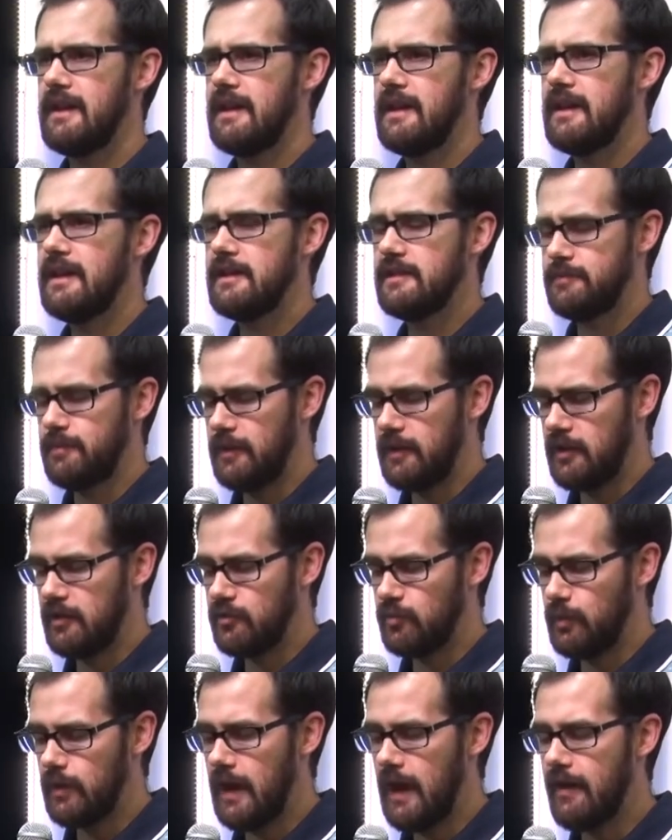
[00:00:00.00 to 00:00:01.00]
it is
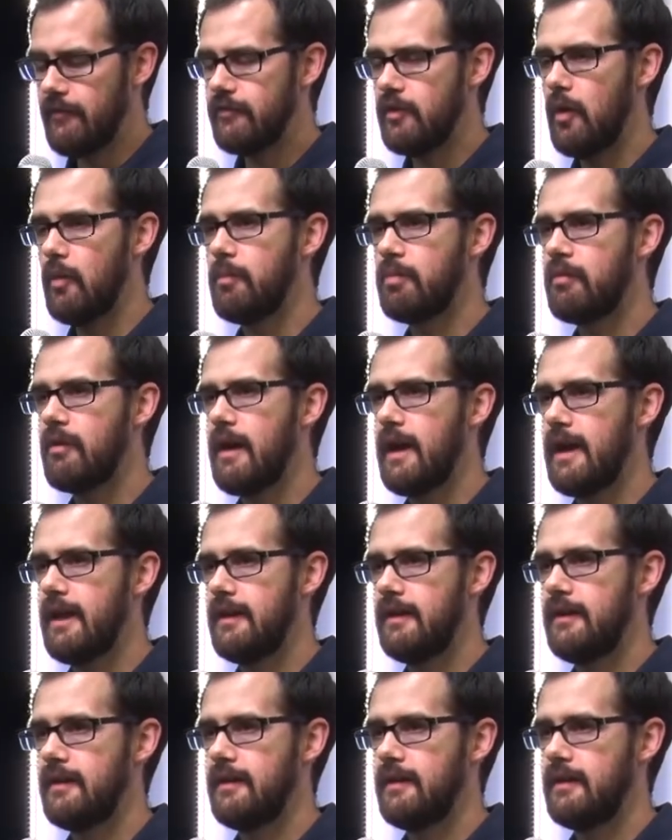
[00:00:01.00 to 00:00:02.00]
because we have no
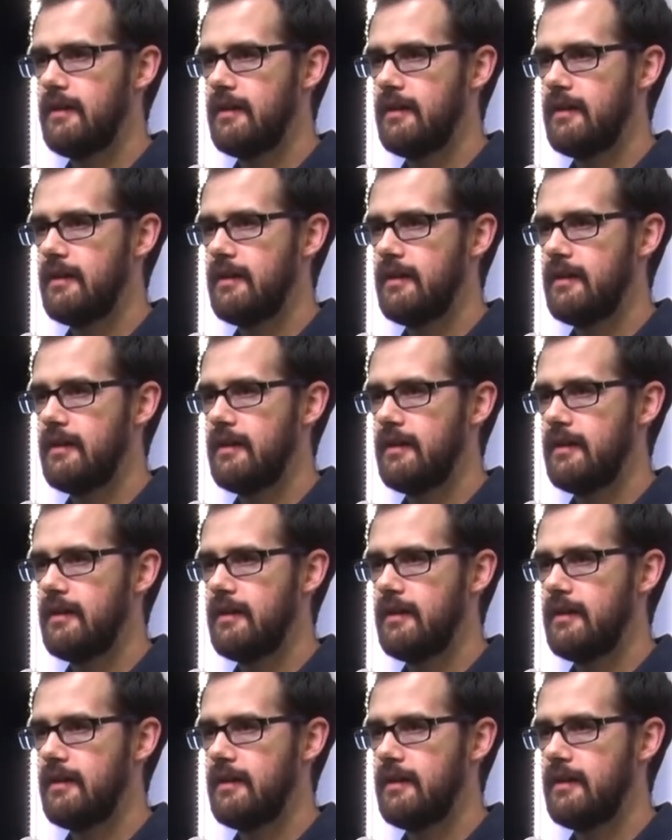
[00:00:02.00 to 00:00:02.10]
bread.